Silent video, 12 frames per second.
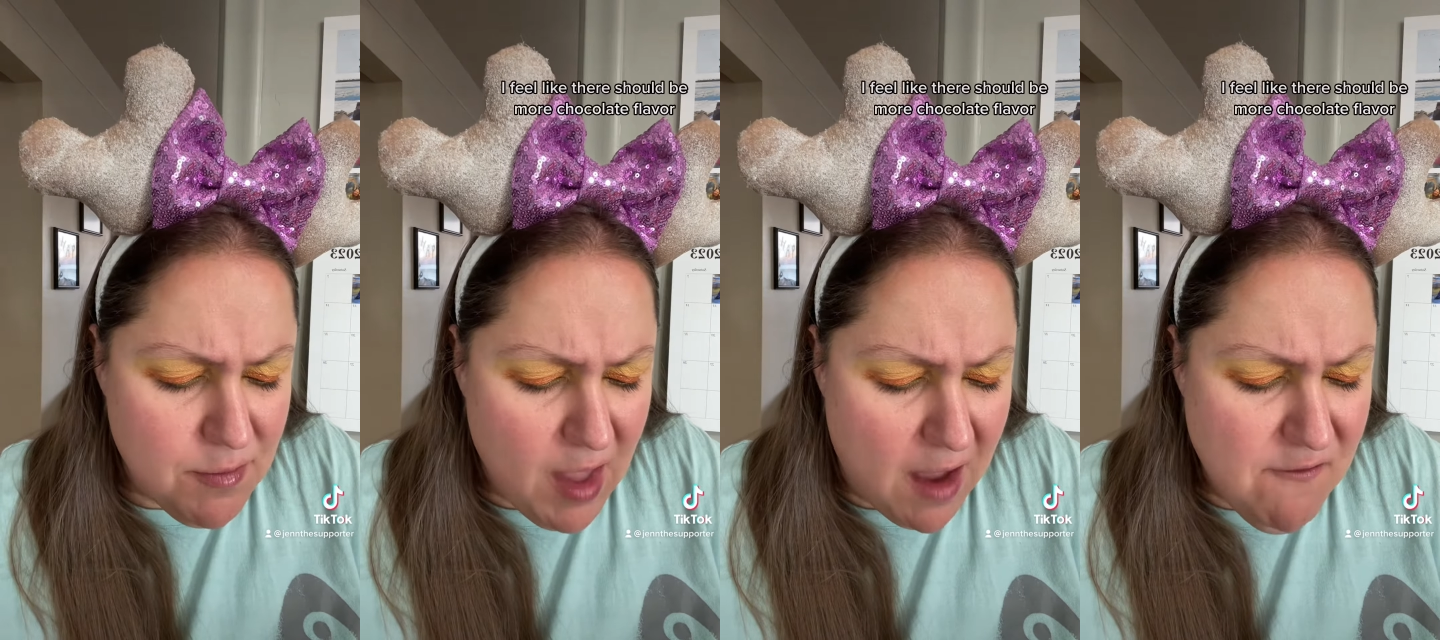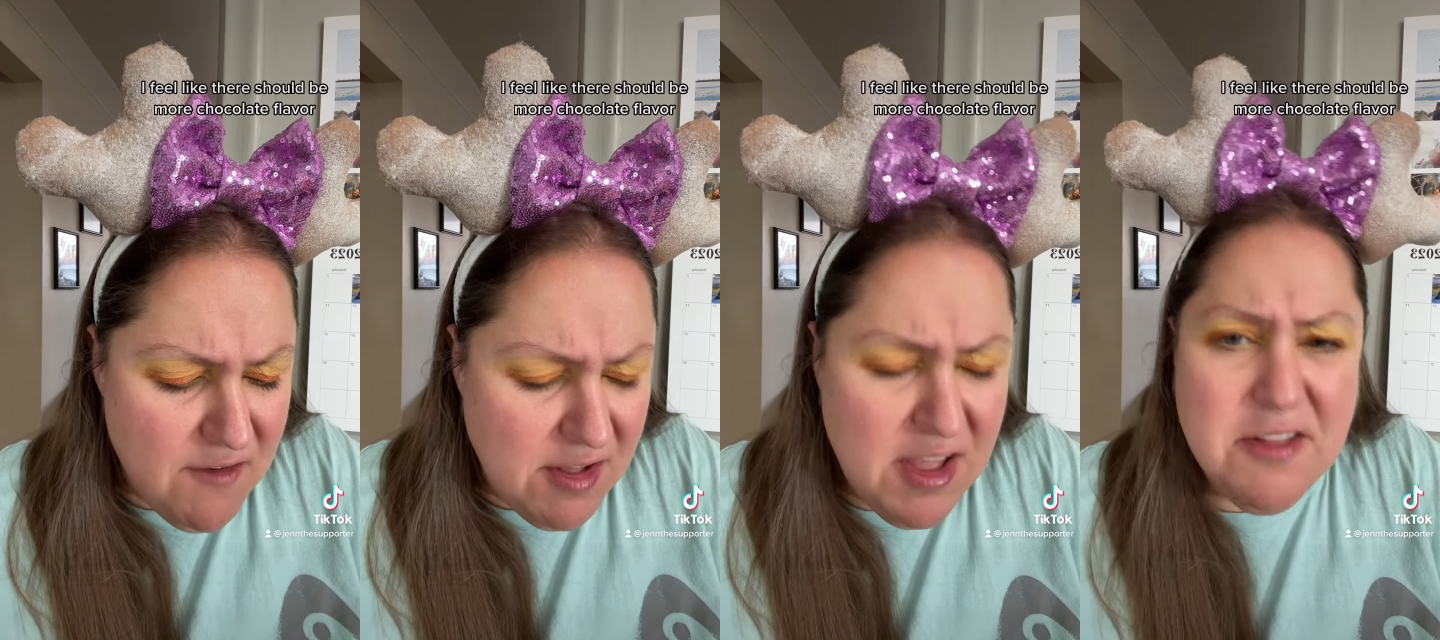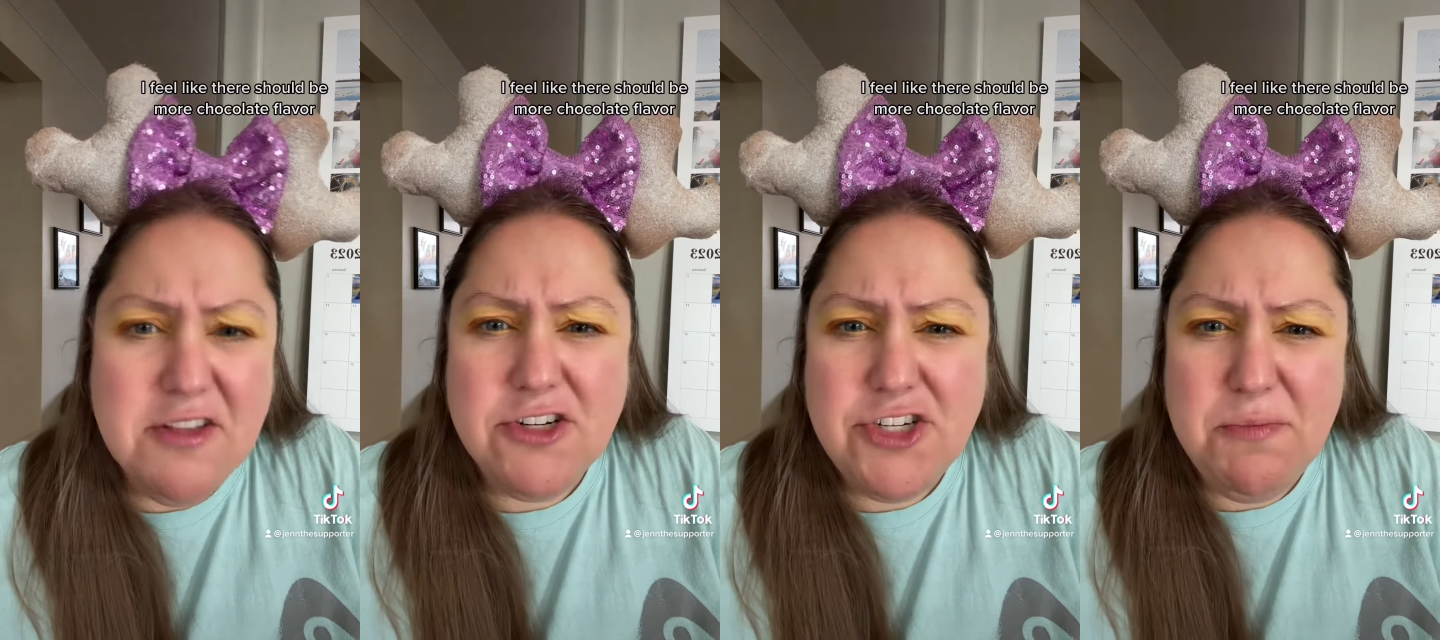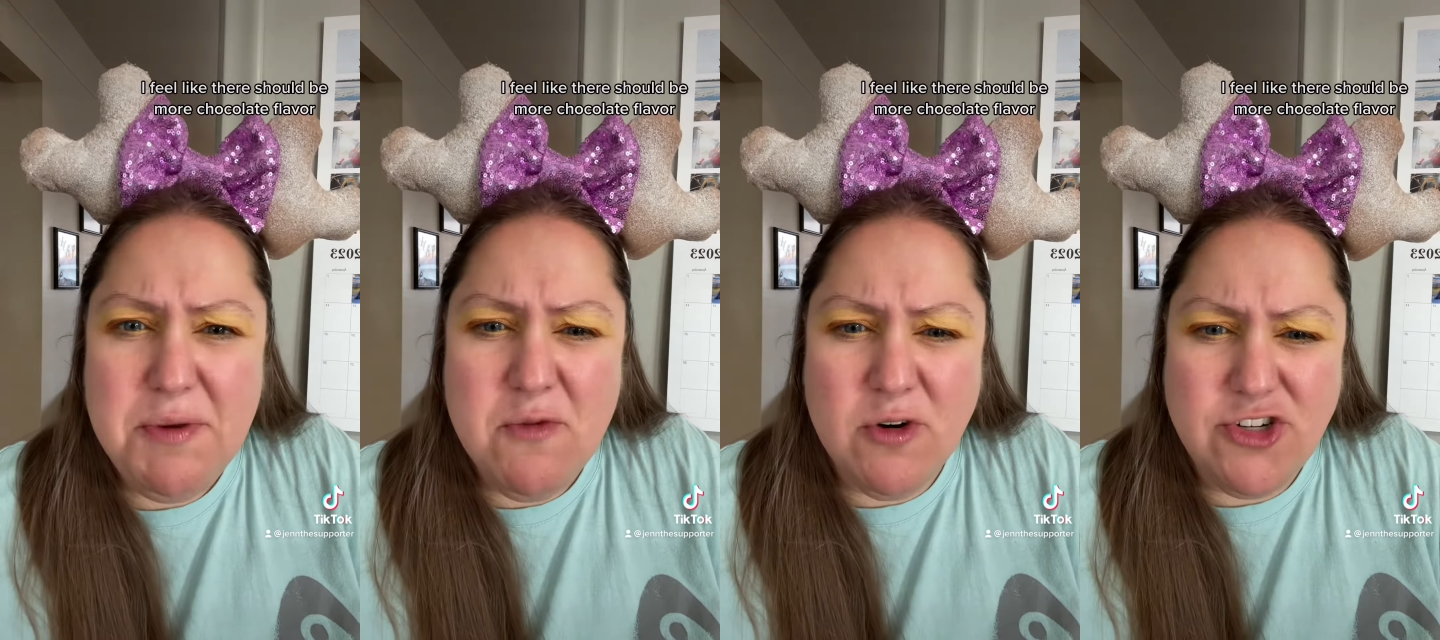I feel like there should be
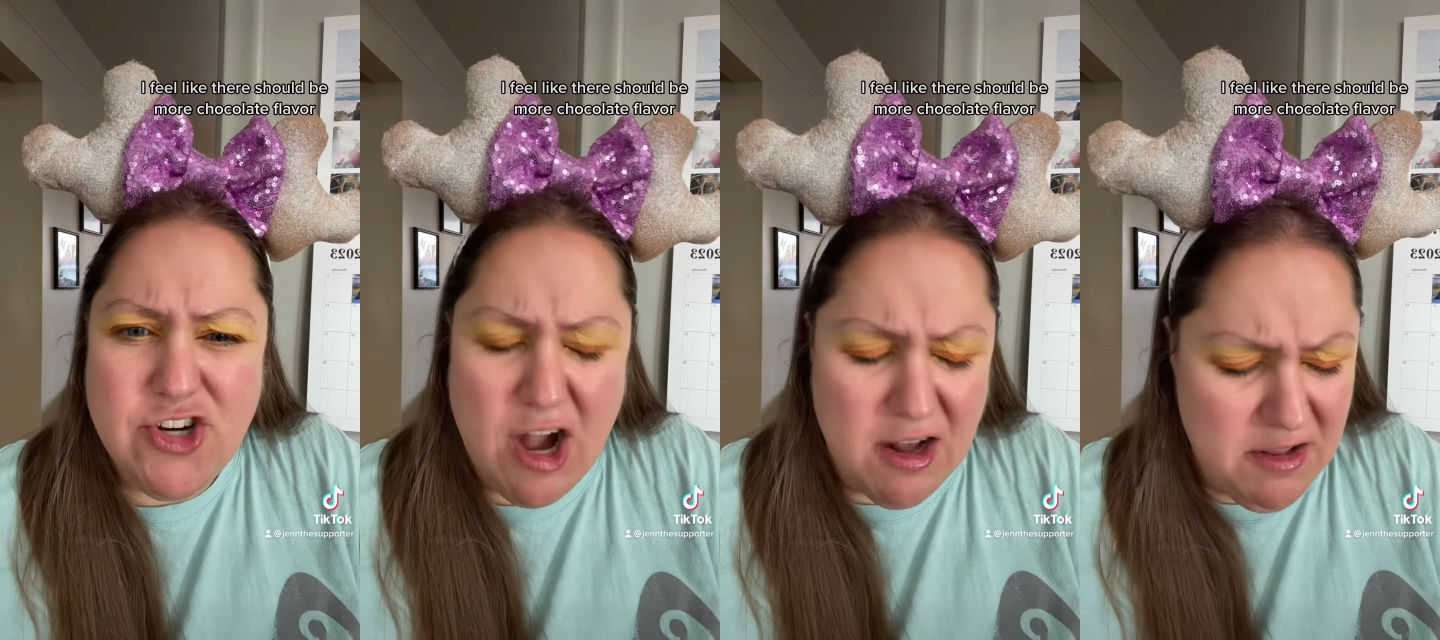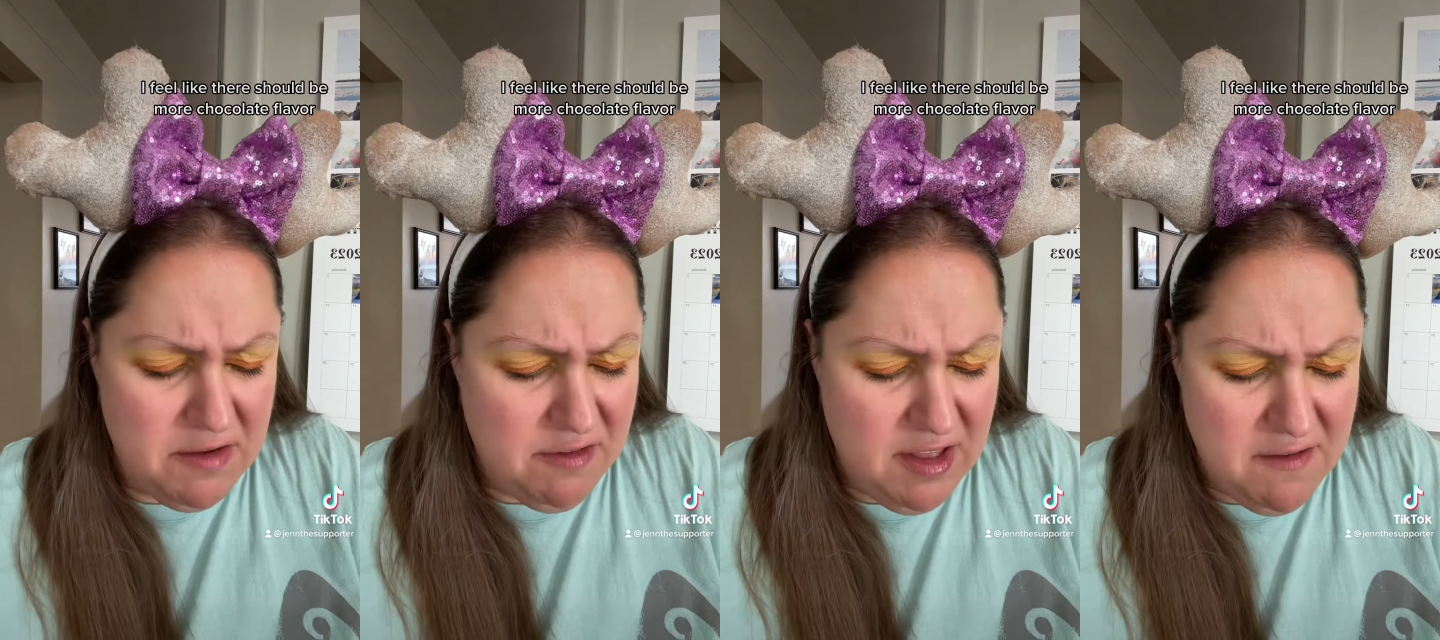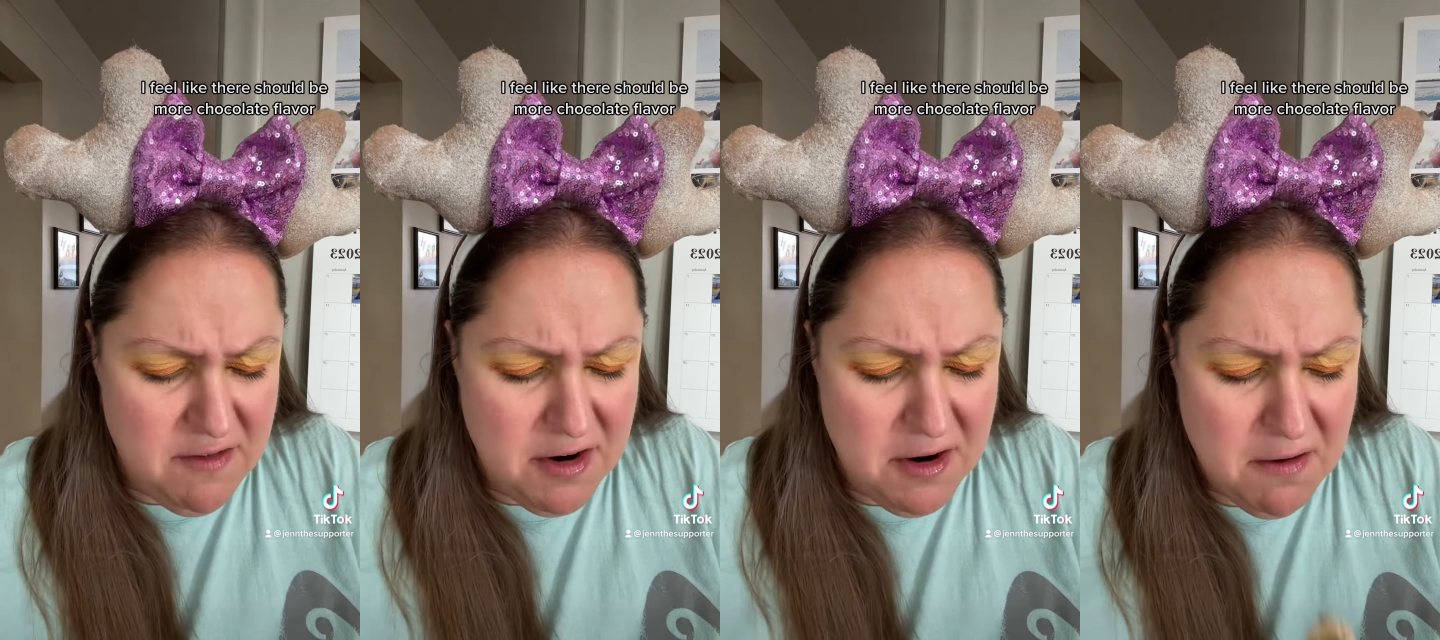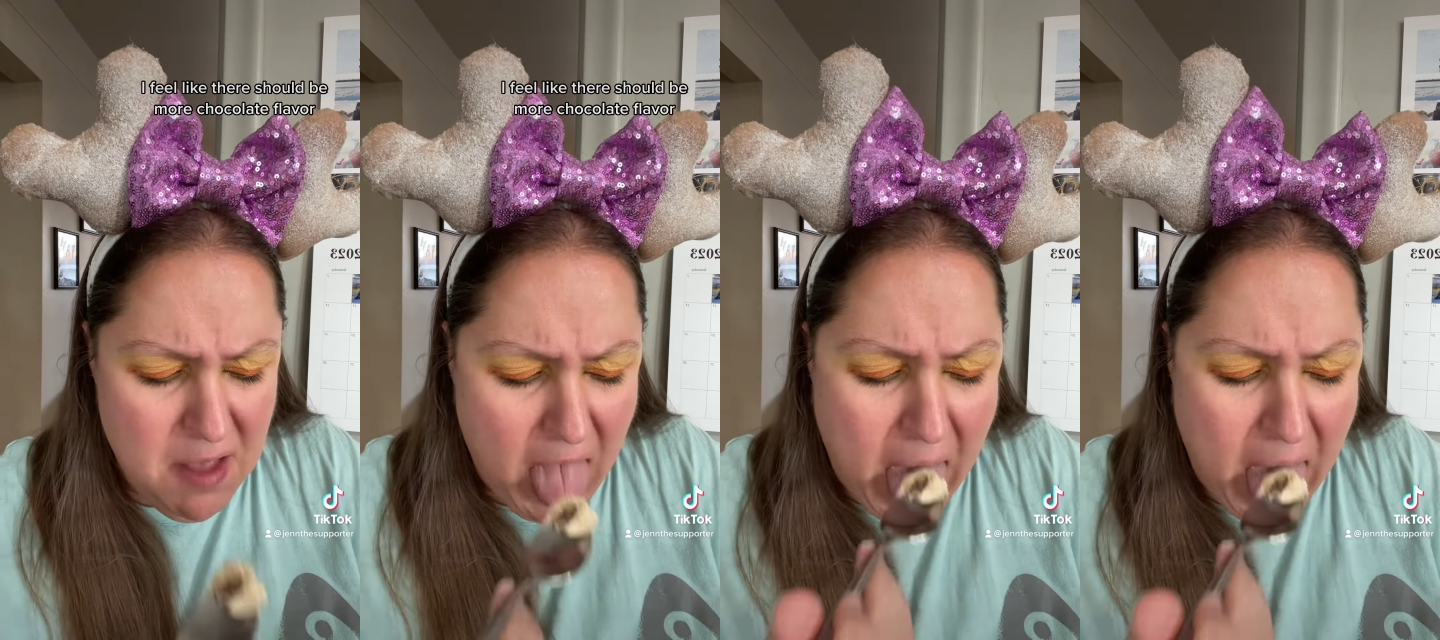more chocolate flavor